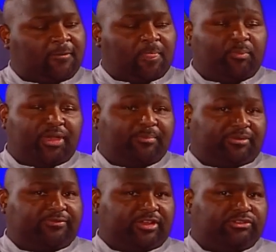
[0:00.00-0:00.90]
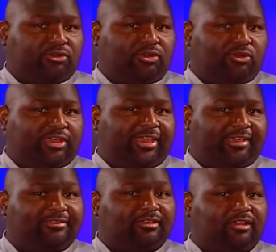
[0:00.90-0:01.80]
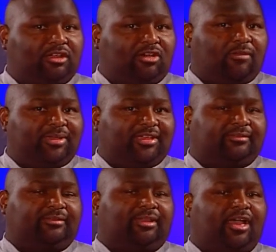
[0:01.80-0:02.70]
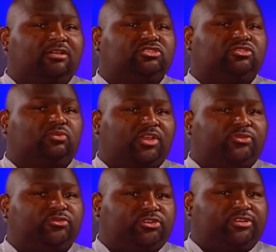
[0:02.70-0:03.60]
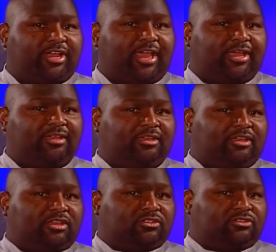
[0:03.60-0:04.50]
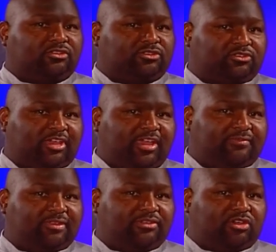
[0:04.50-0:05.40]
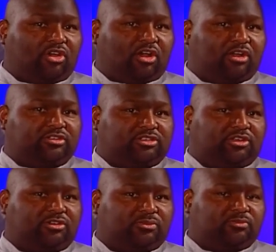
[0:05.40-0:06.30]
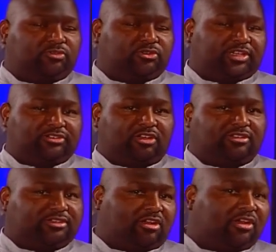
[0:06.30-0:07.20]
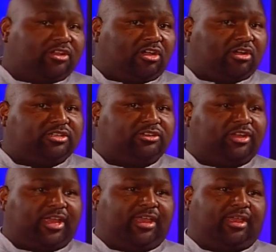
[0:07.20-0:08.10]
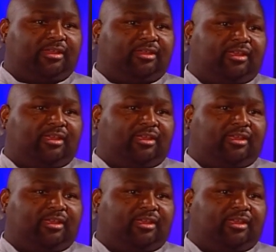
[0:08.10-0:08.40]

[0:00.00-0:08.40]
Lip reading: But Professor Oak is a good card because it allows you to run through your deck. So you save this card till you exhaust all the cards in your hand.